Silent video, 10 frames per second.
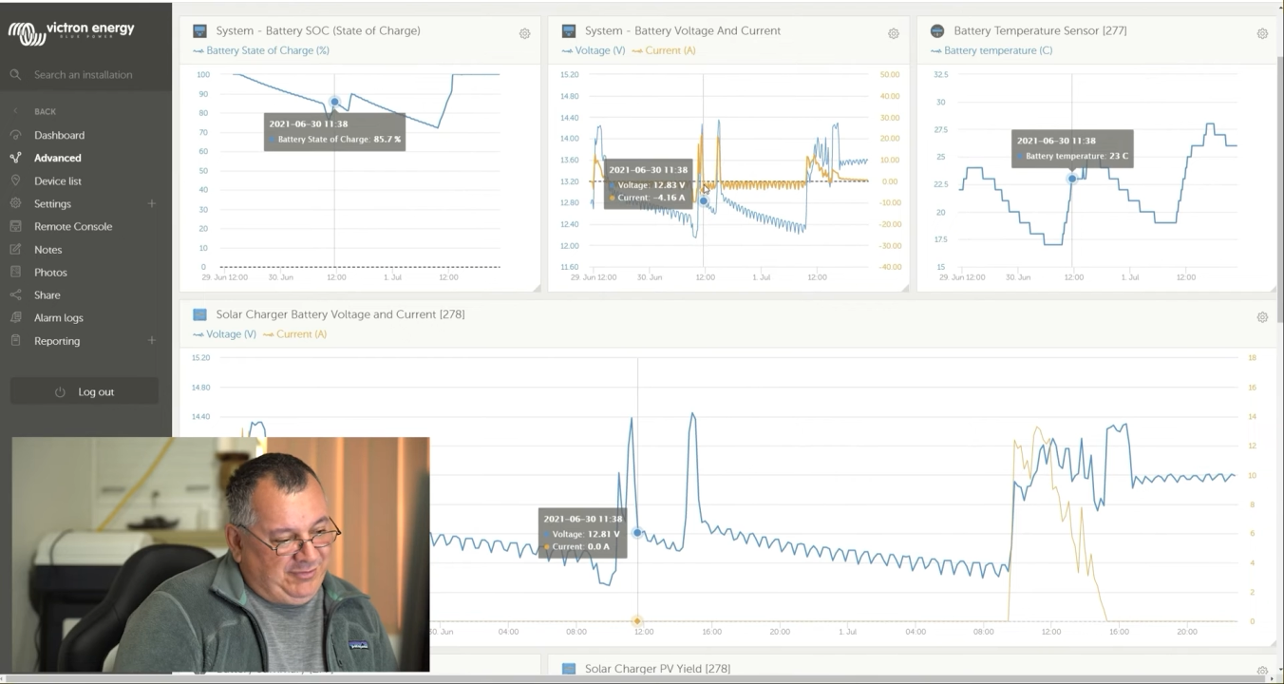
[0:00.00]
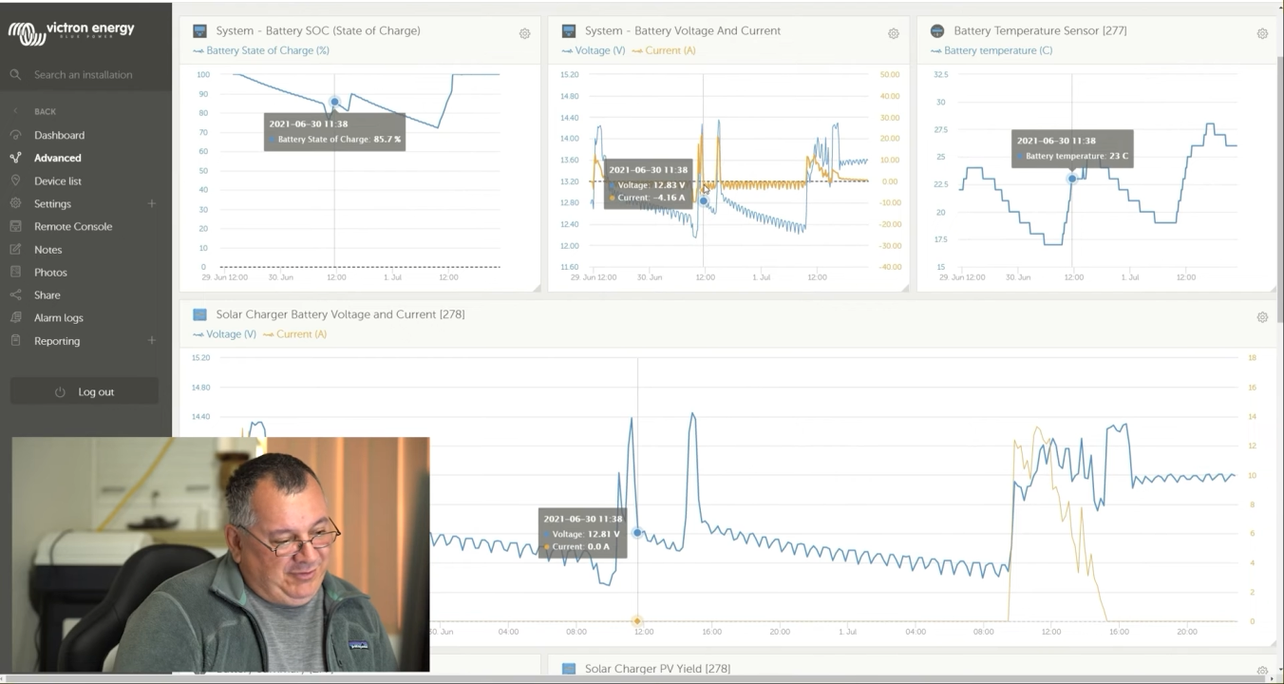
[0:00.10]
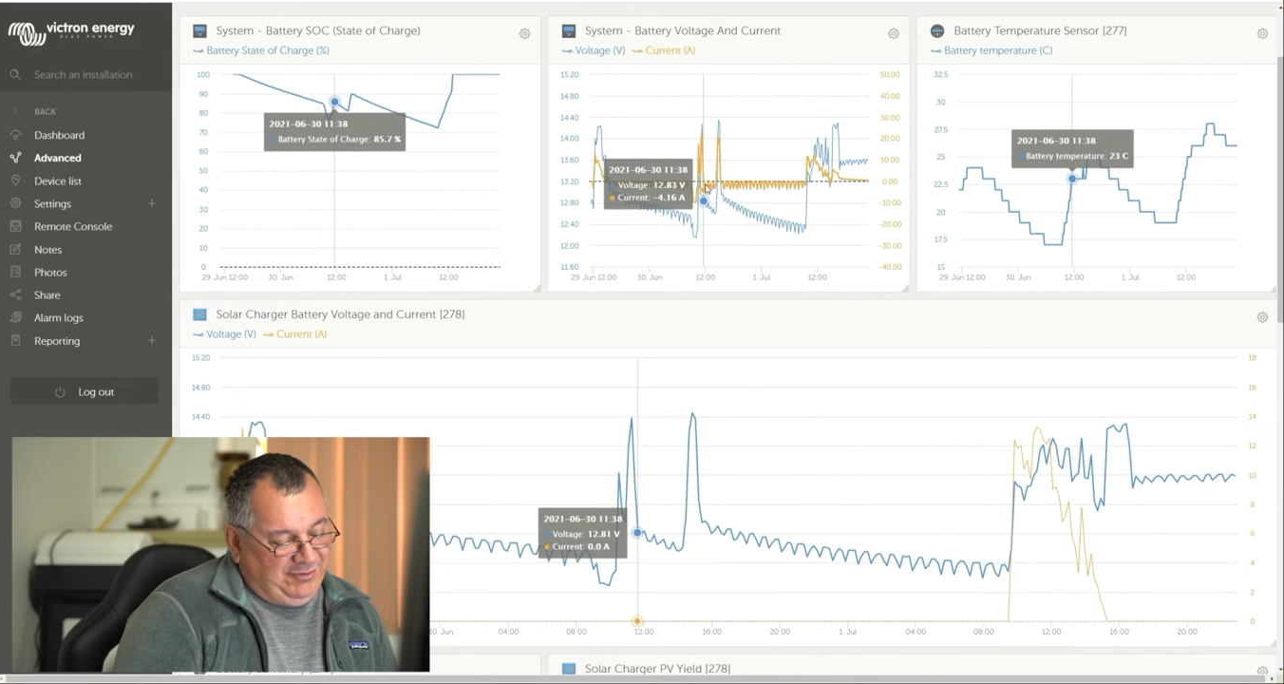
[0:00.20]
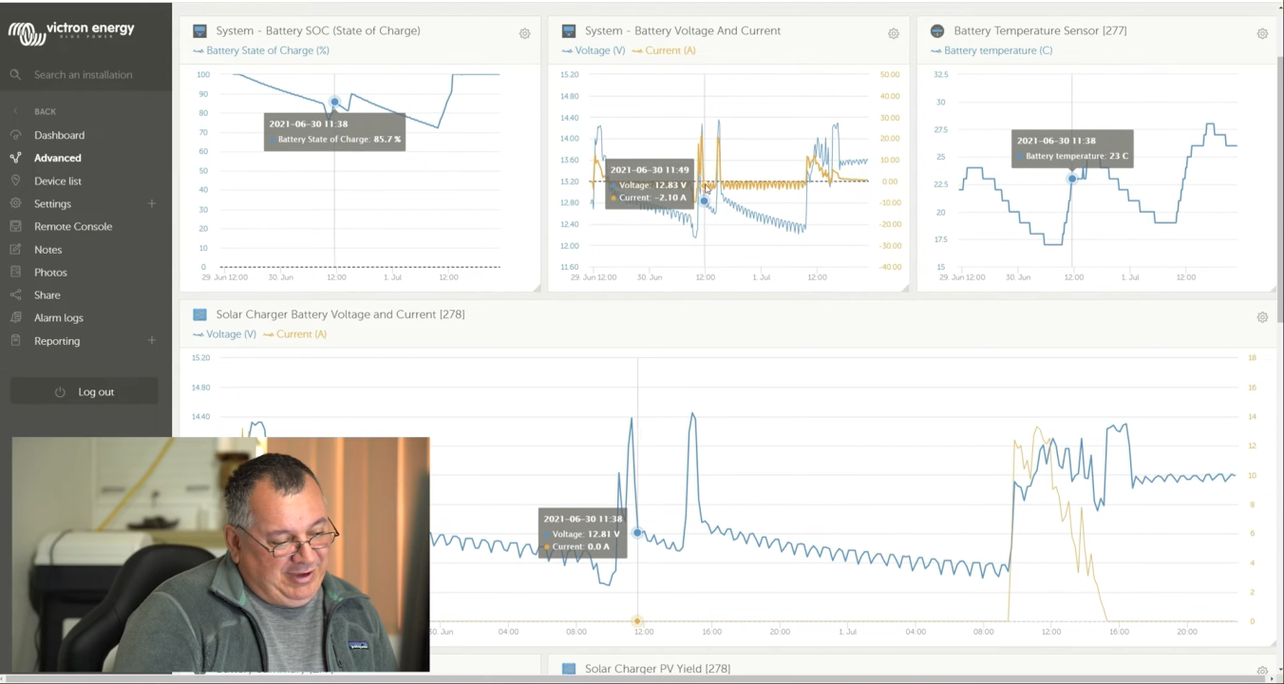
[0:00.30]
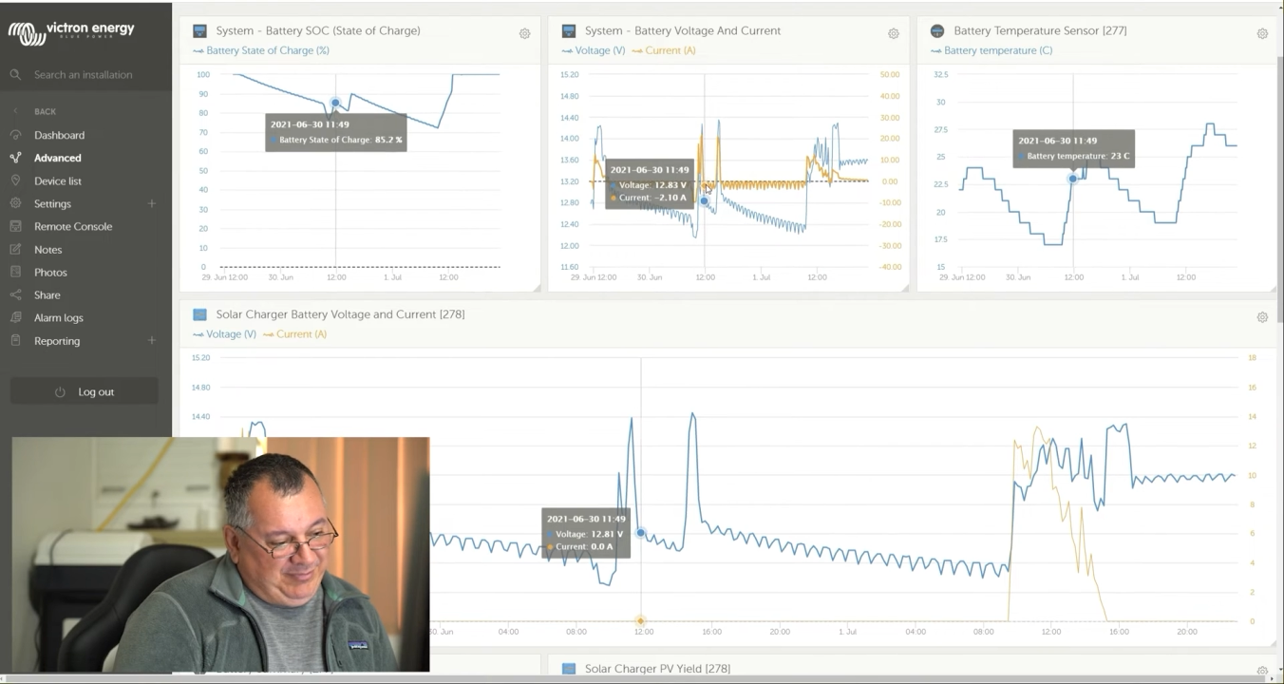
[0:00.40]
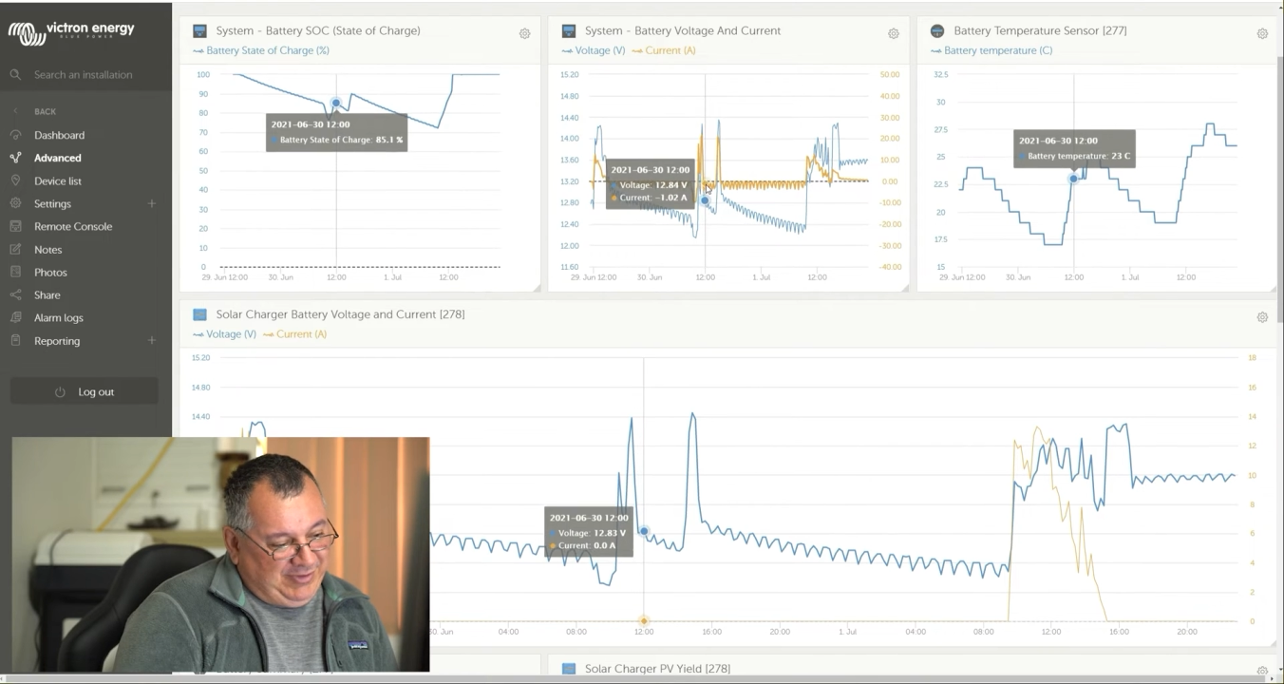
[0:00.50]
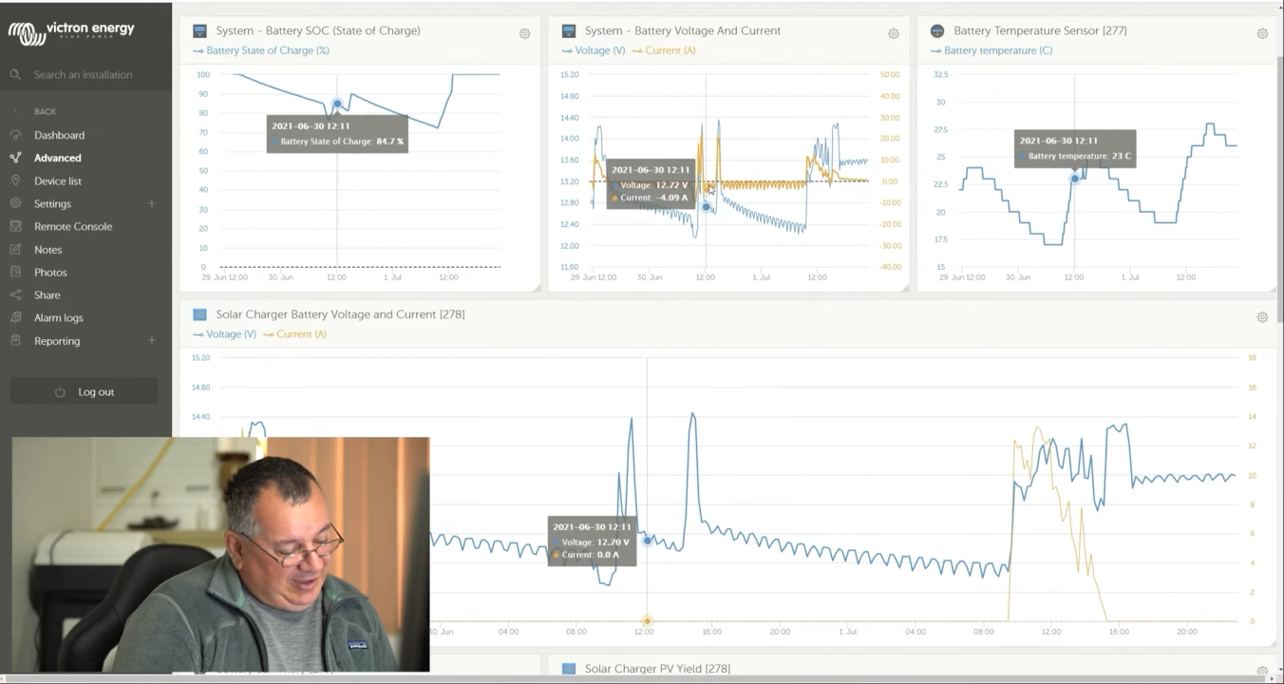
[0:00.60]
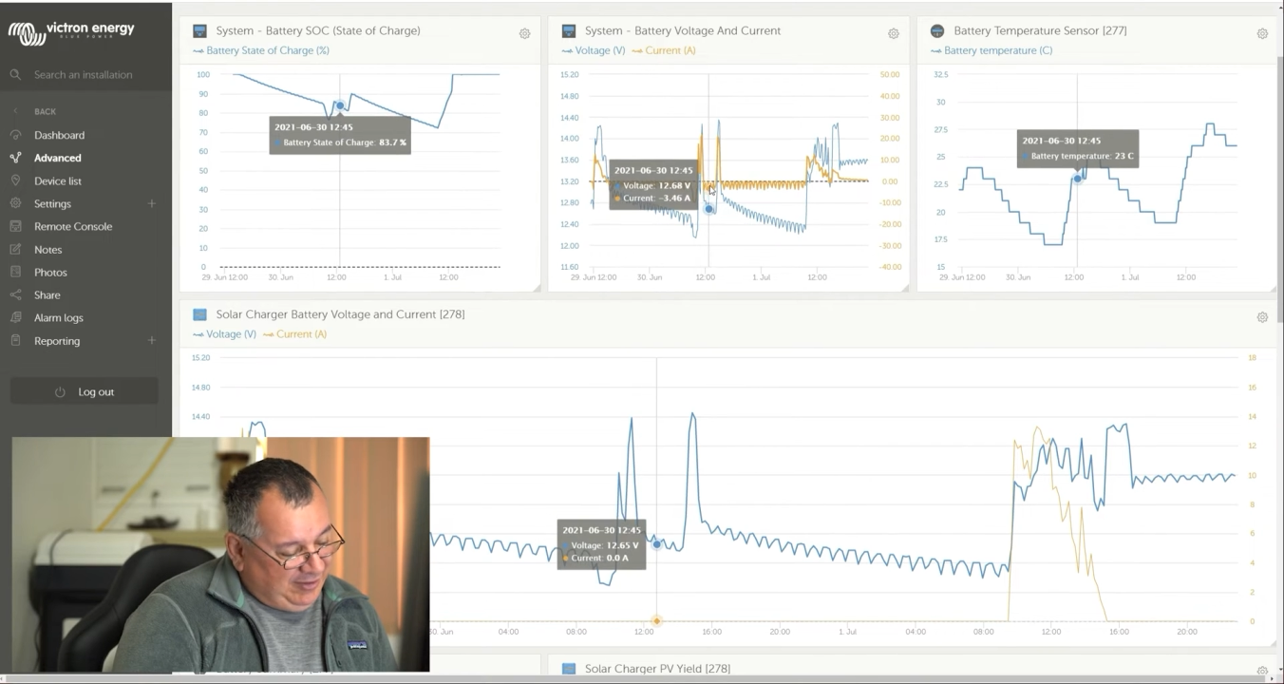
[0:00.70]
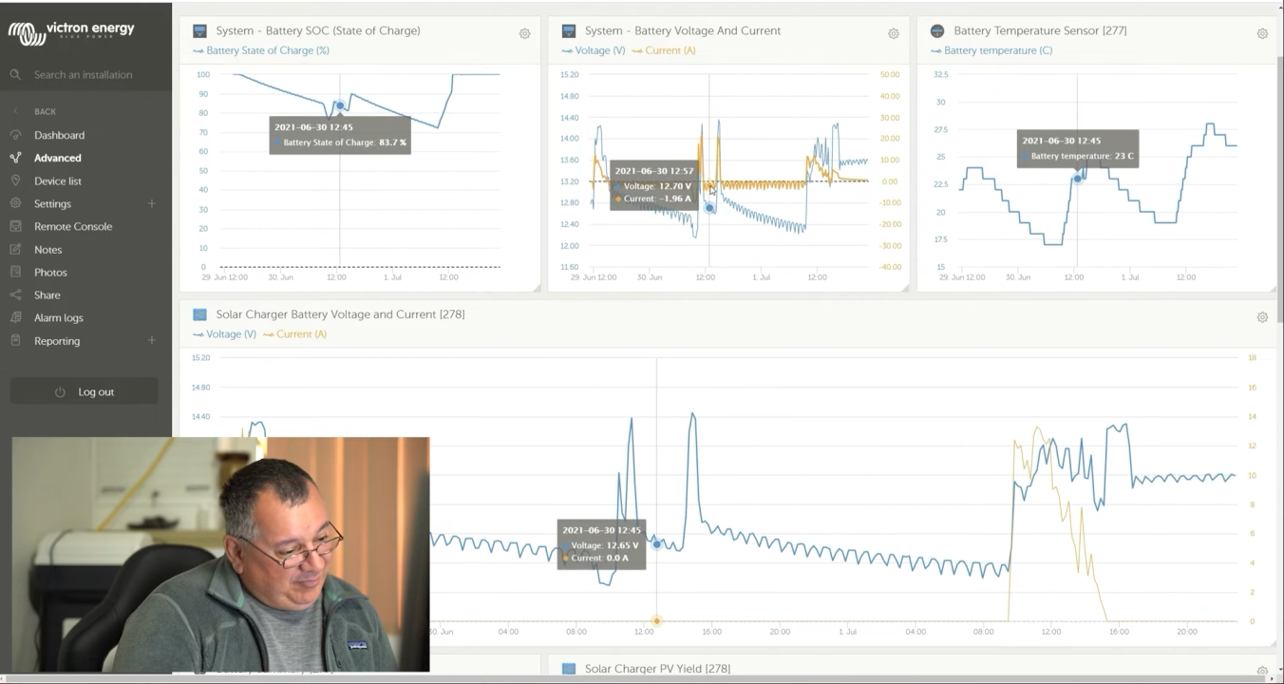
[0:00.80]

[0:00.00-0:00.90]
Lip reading: doing uptown,